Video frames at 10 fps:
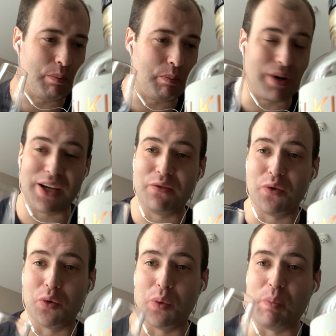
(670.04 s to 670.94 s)

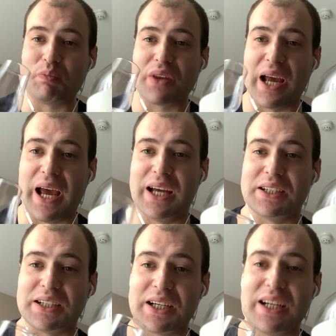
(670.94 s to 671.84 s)
playful
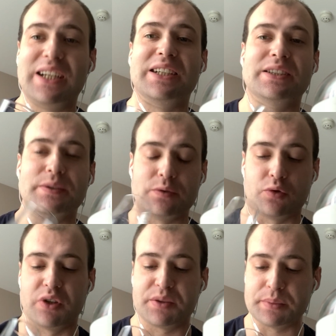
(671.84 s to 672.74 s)
and clean and
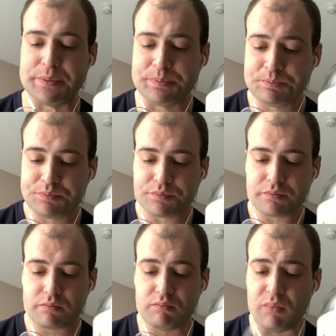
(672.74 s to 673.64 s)
crisp.
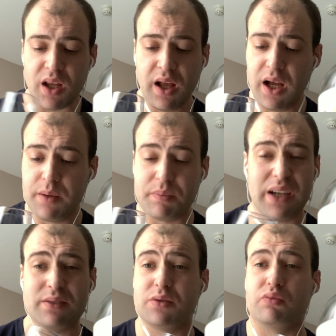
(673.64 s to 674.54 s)

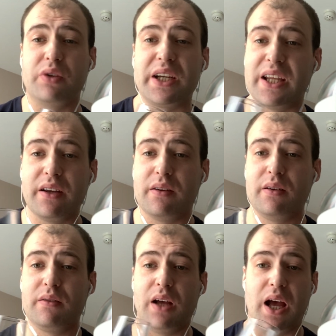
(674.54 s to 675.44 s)
That's really it,
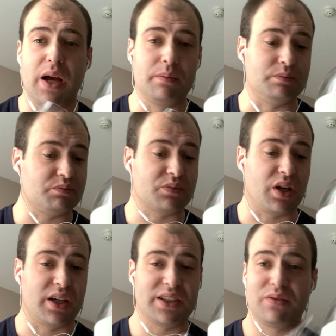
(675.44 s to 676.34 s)

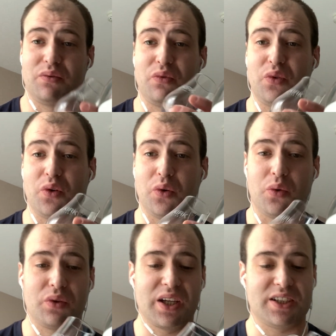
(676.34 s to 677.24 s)
guys,
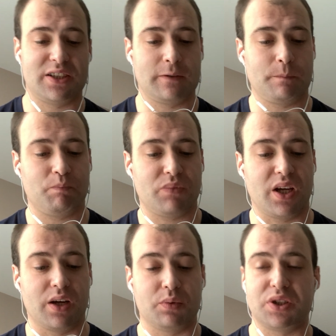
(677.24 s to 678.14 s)
for this
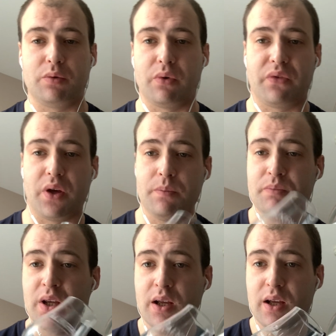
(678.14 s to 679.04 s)
whisky review.
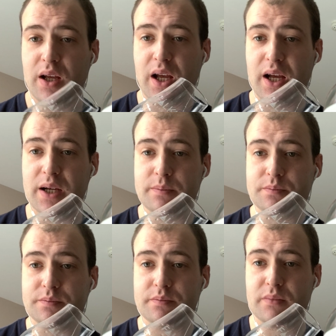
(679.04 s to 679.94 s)

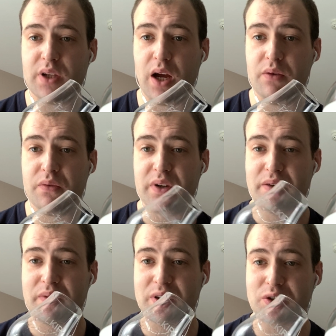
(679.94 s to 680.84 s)
Hopefully,
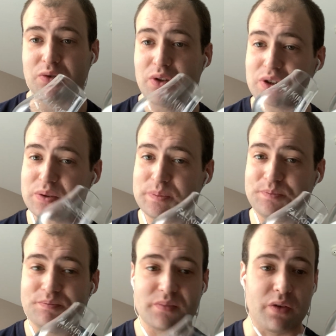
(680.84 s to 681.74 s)
fingers crossed,
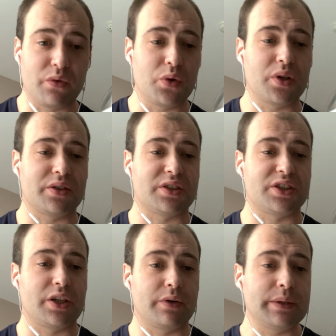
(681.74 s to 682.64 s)
the Falkirk
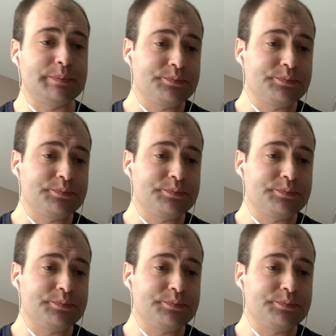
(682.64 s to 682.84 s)
Distillery.